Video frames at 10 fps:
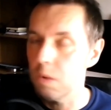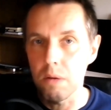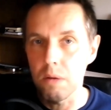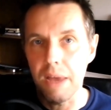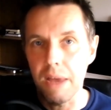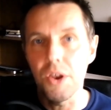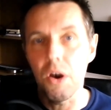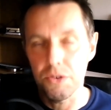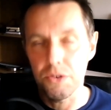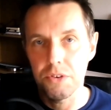may
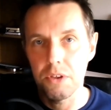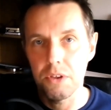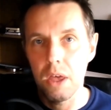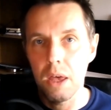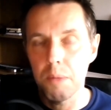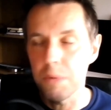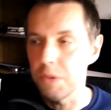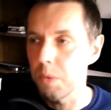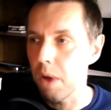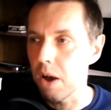not. But
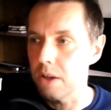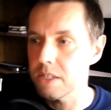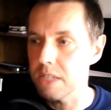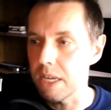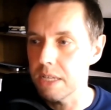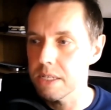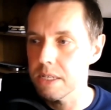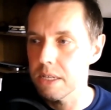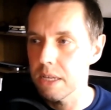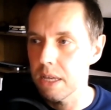the way I see it,
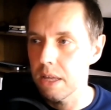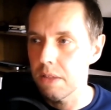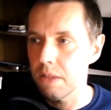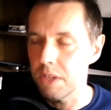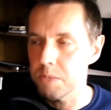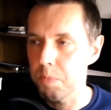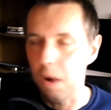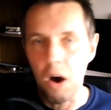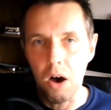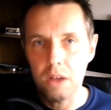this
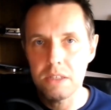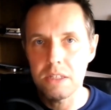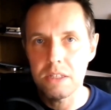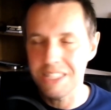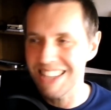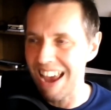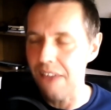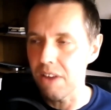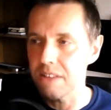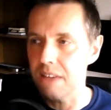
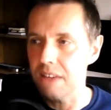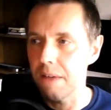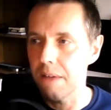character